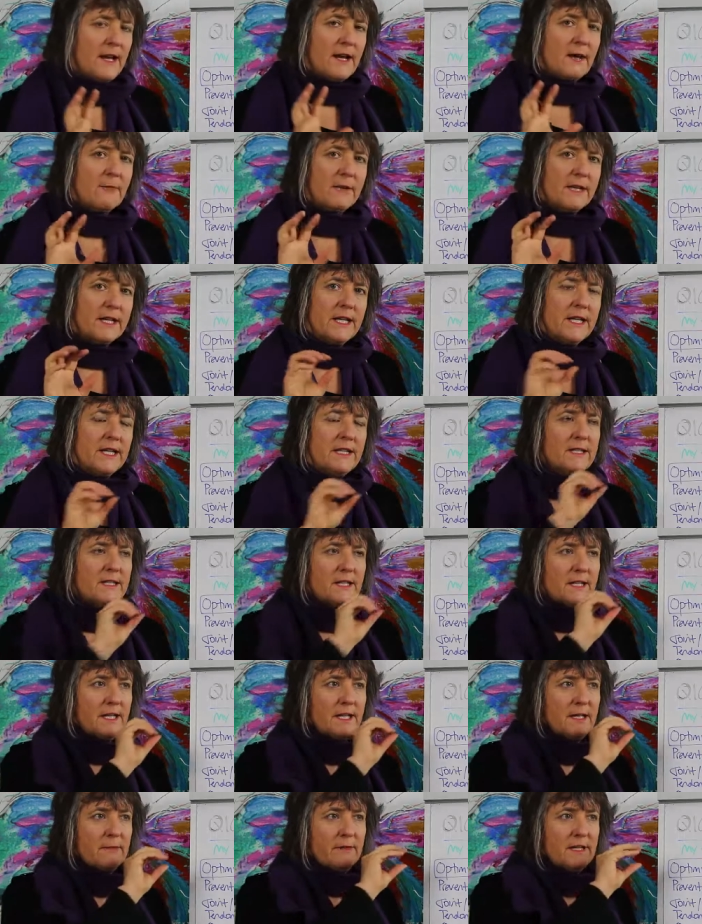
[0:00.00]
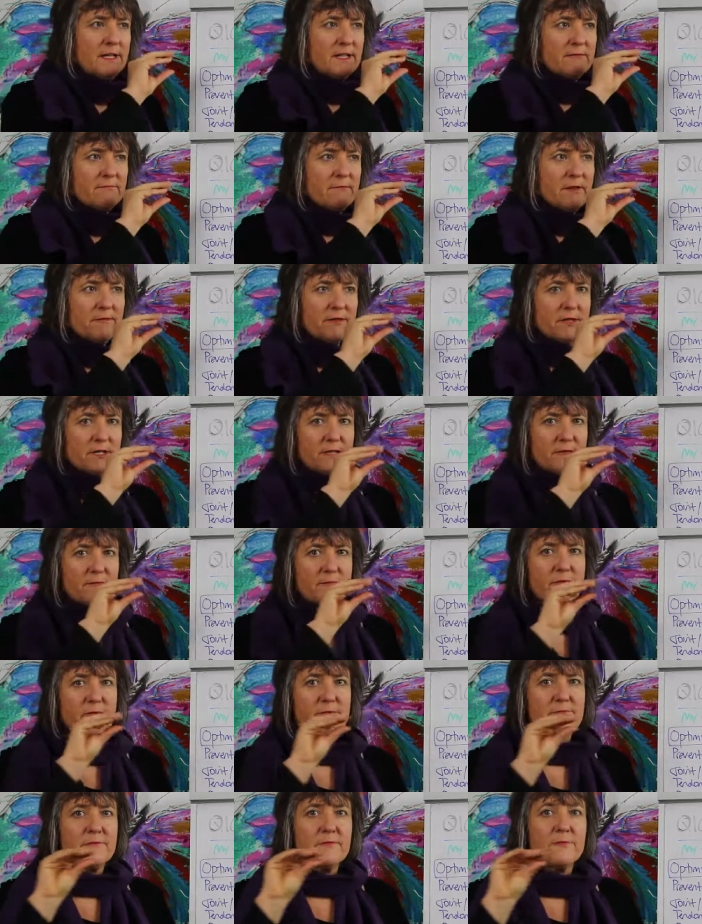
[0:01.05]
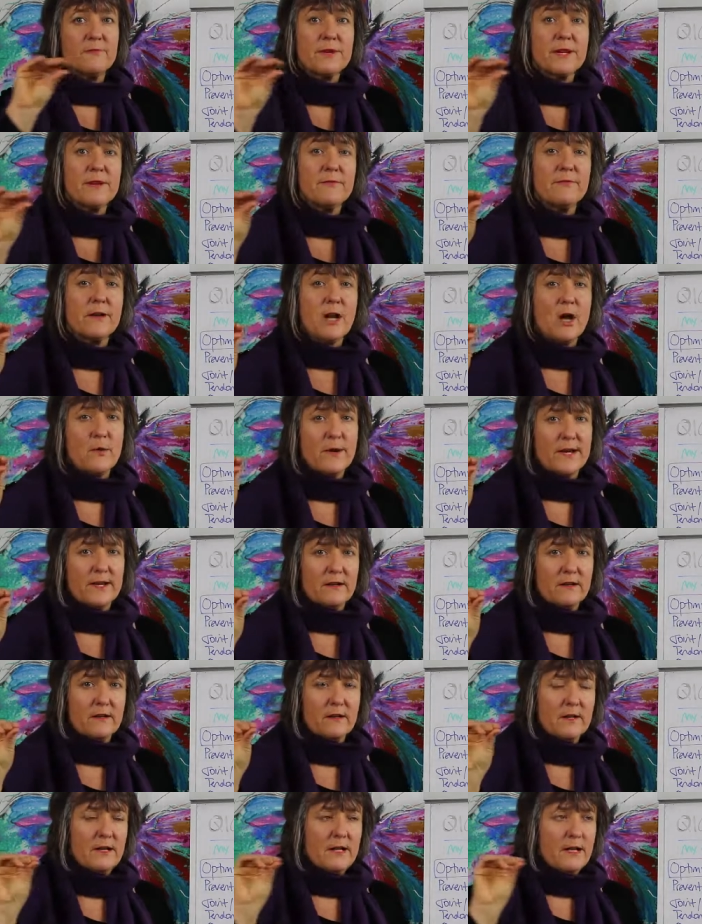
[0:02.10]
and we need to keep these rivers free flowing